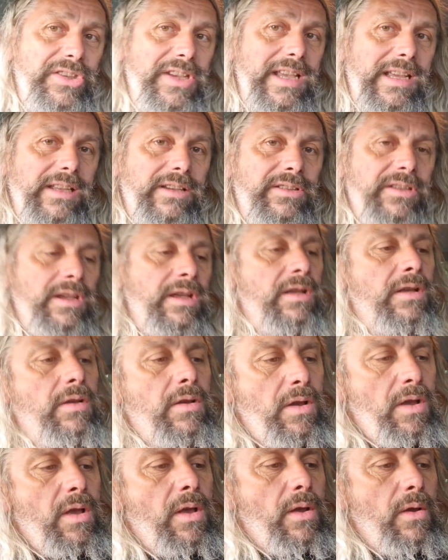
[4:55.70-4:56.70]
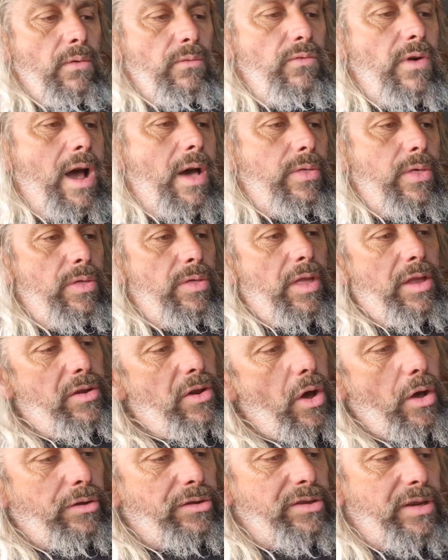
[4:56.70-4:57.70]
seats, rather than the
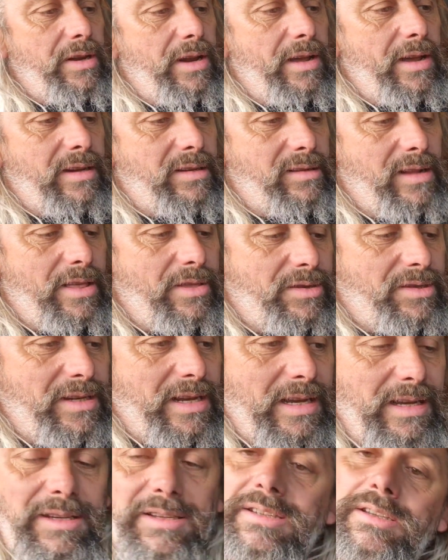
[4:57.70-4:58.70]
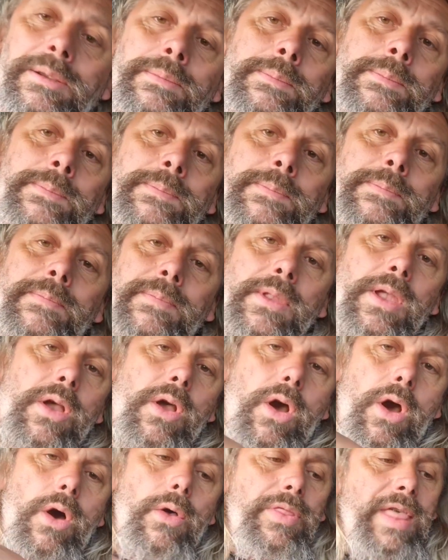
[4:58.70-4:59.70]
not so nice leather seats
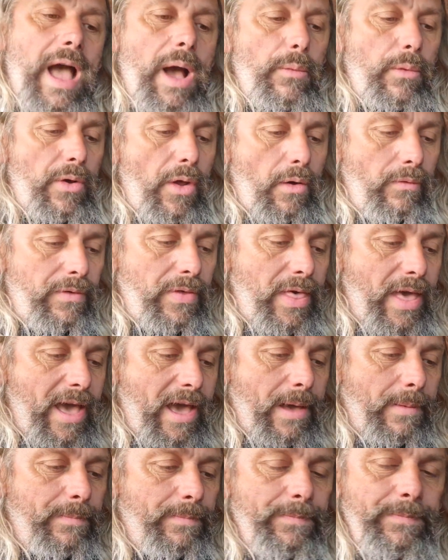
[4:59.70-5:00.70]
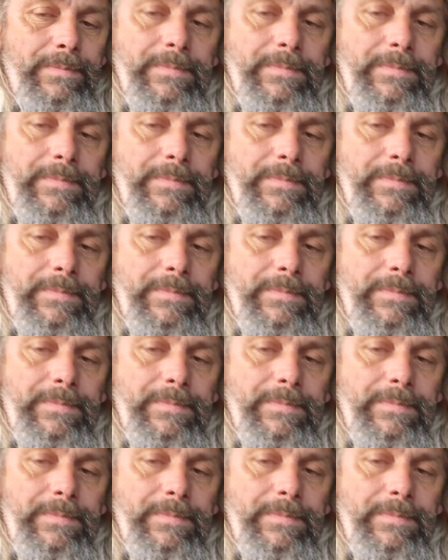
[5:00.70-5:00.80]
on that one over there.